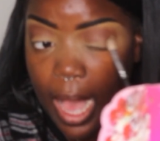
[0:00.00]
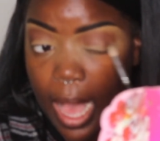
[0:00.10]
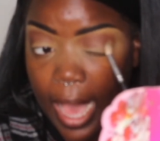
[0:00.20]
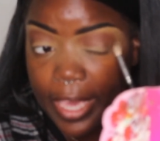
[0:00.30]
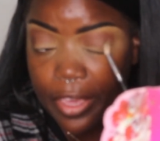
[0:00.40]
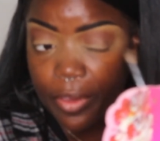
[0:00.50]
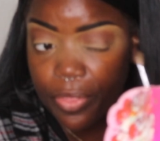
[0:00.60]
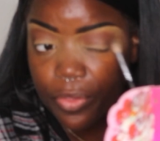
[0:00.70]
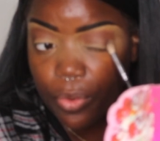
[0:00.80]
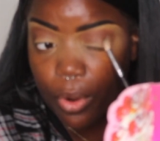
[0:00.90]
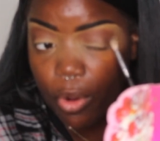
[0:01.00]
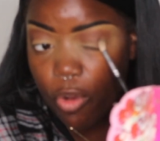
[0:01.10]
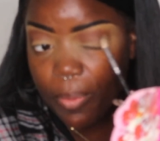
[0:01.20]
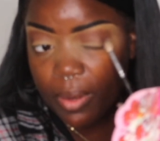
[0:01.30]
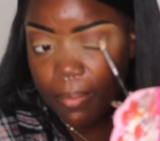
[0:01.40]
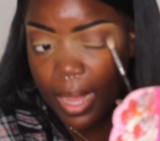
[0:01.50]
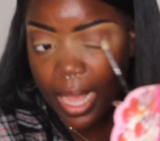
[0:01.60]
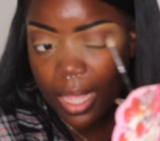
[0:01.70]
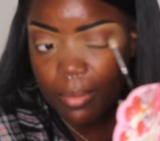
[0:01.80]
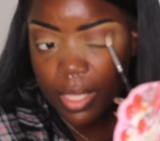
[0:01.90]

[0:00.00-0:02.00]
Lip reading: I hear the door open behind me,